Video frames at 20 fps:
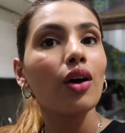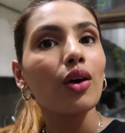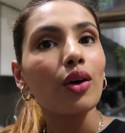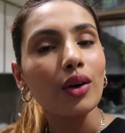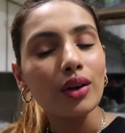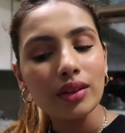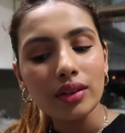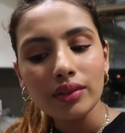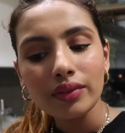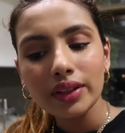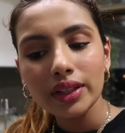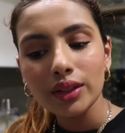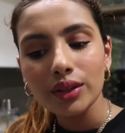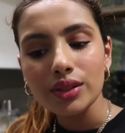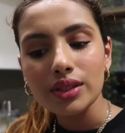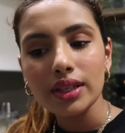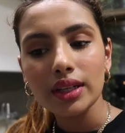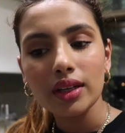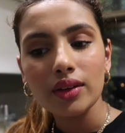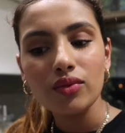All the
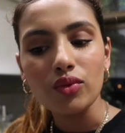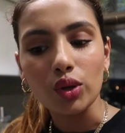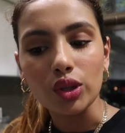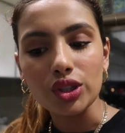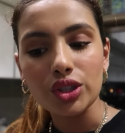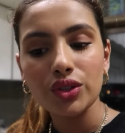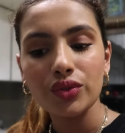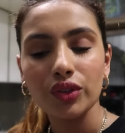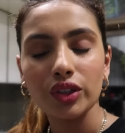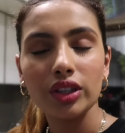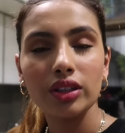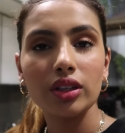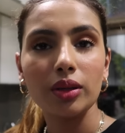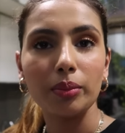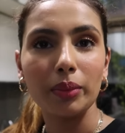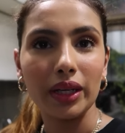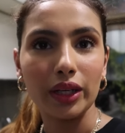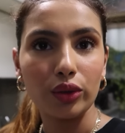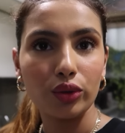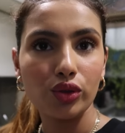videos that I've watched for the
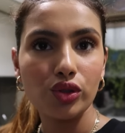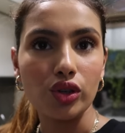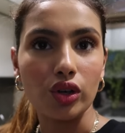tomato